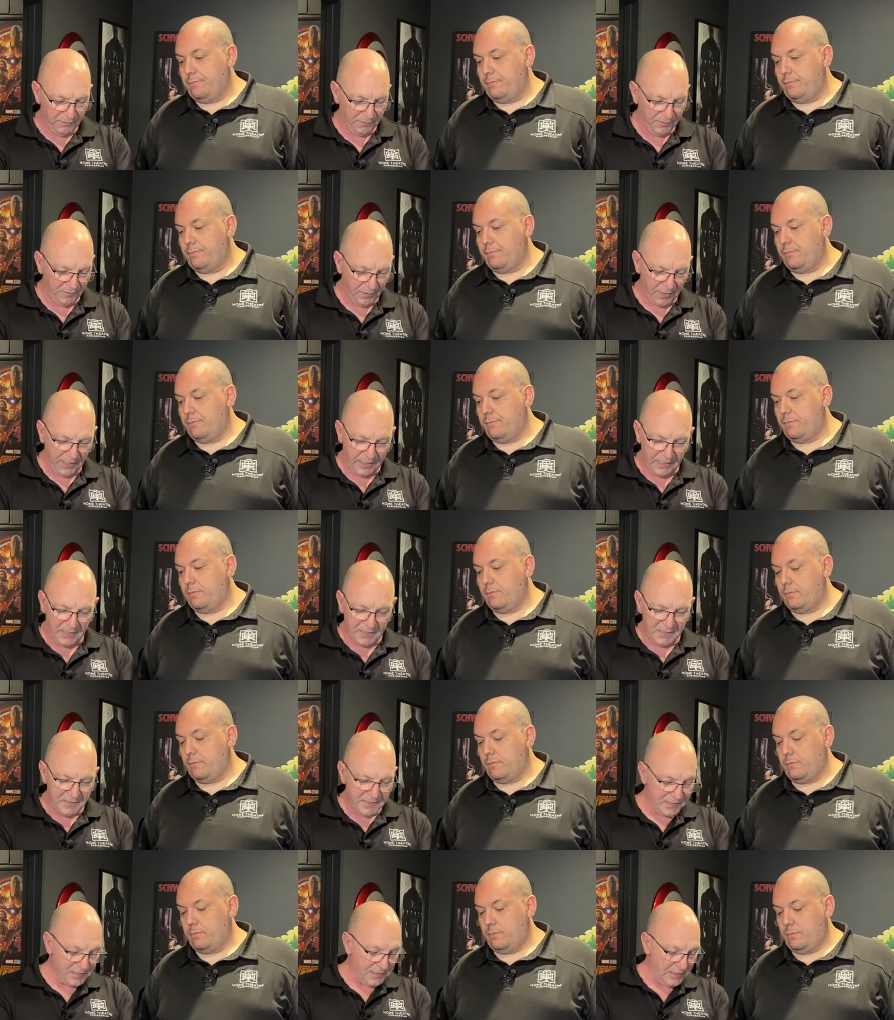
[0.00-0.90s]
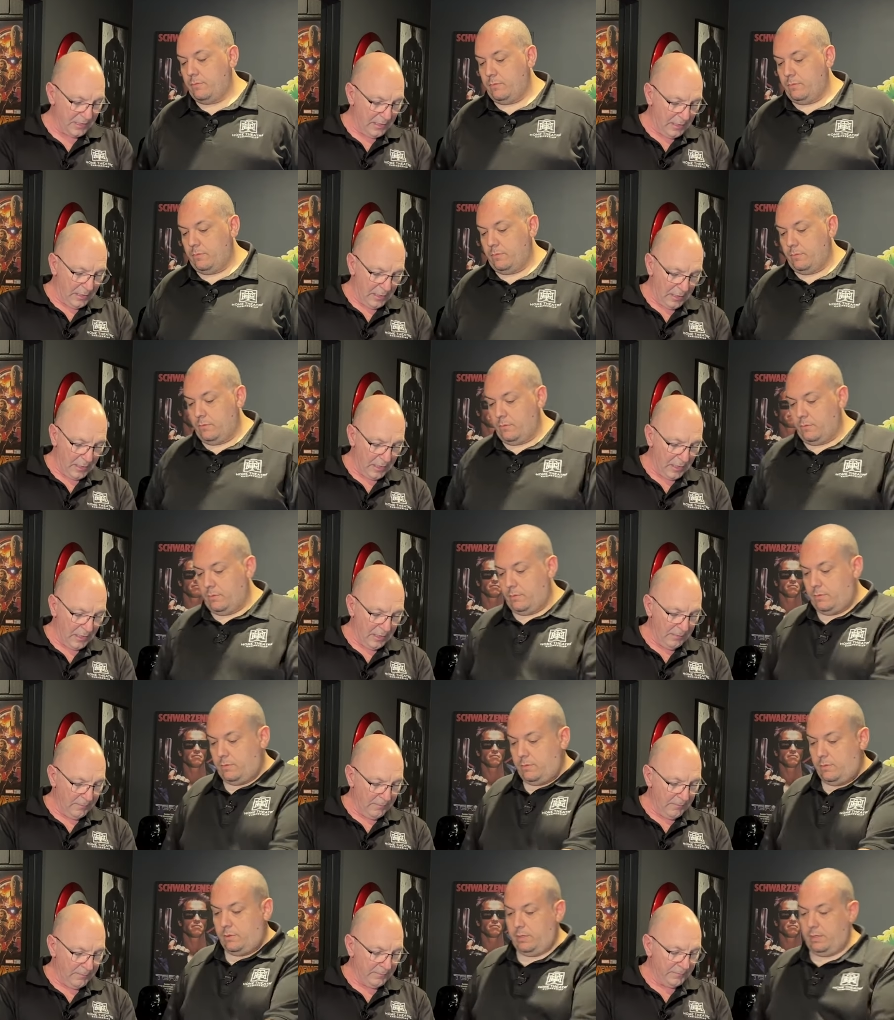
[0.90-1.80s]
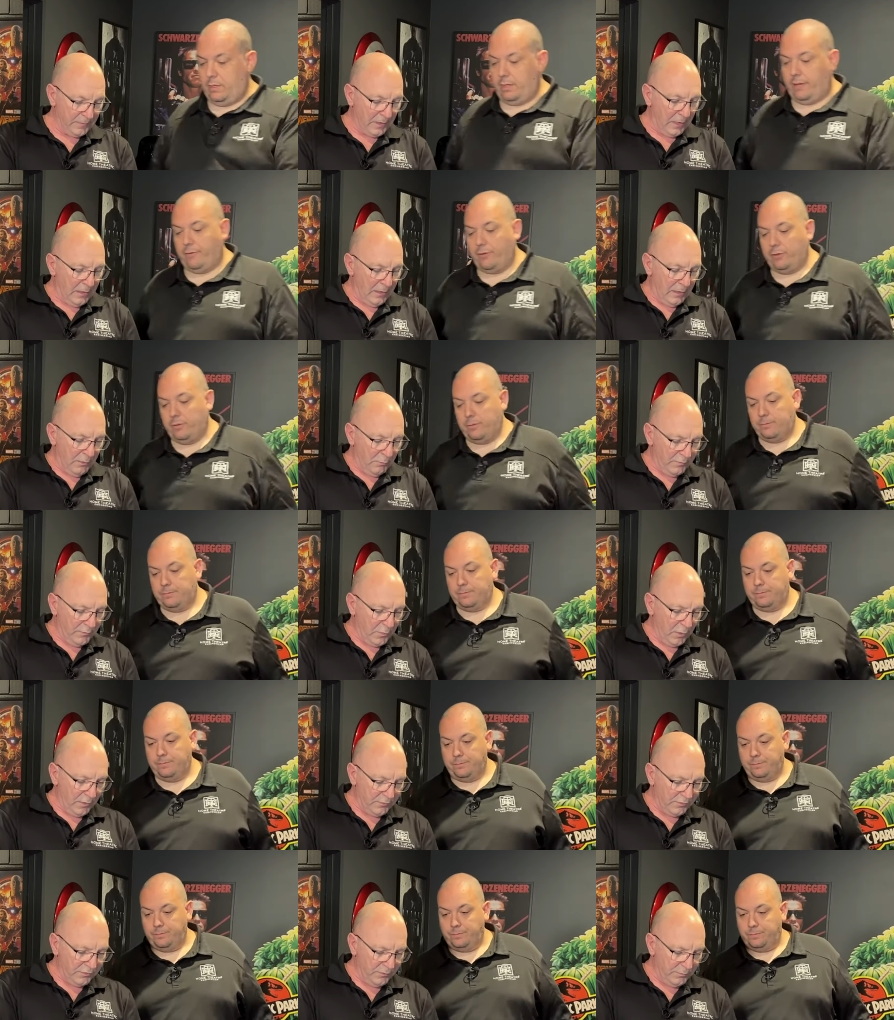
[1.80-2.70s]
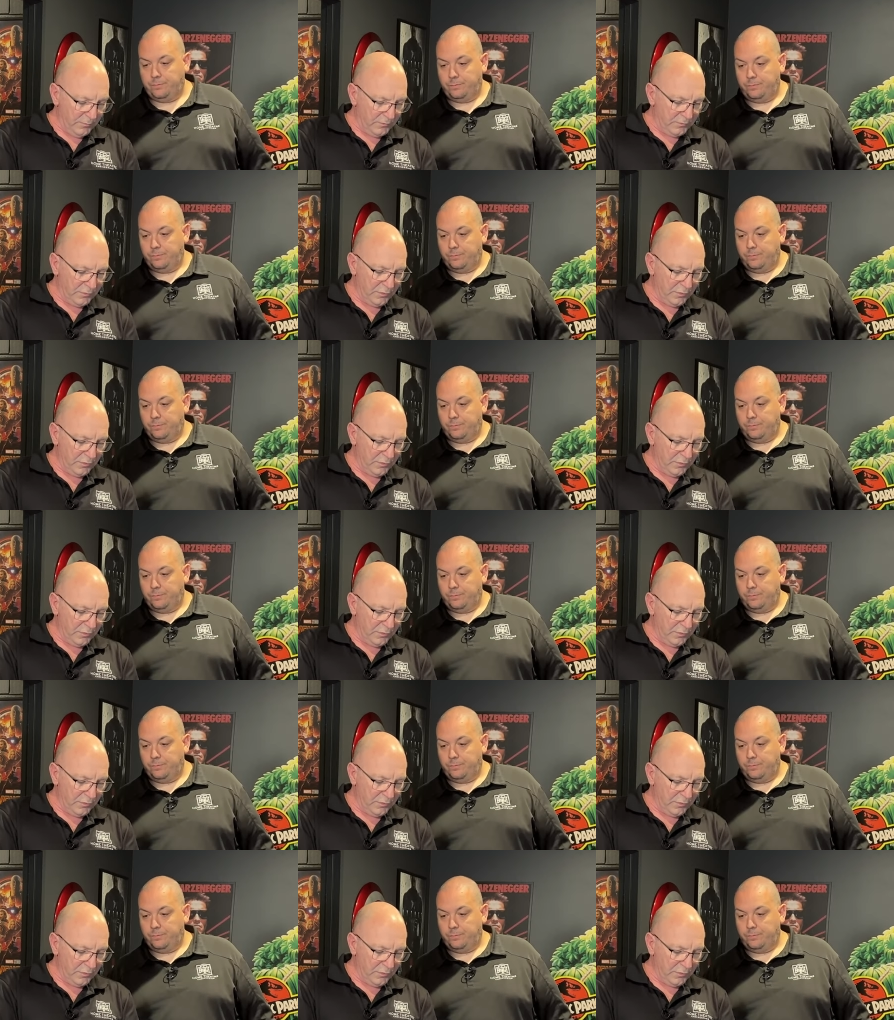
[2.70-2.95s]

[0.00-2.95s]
Speaker 1: in. There is Um, eleven. We've got some